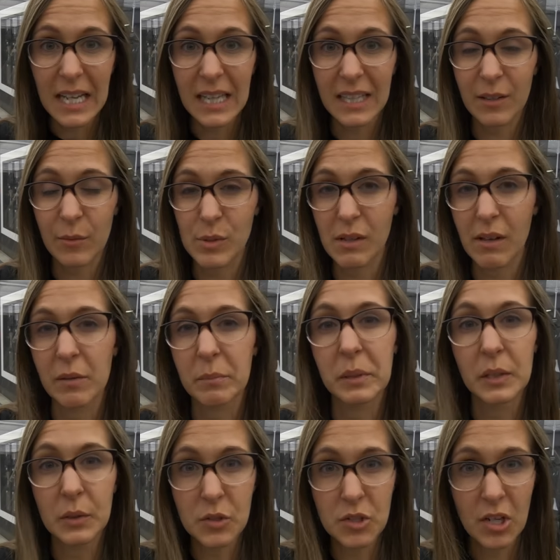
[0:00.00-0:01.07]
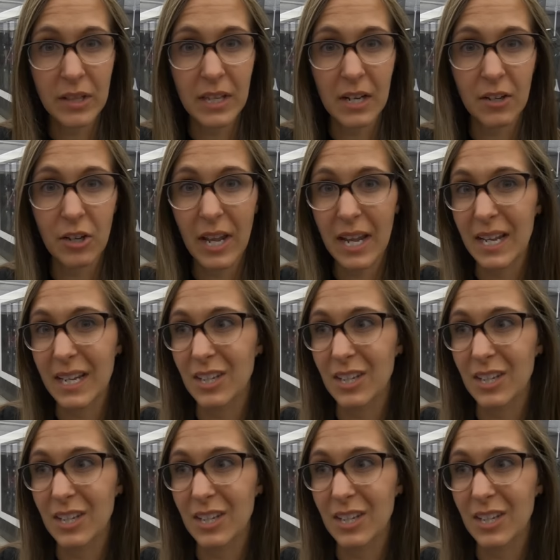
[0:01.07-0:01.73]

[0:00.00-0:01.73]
Like there was a lot of pollution in the air today,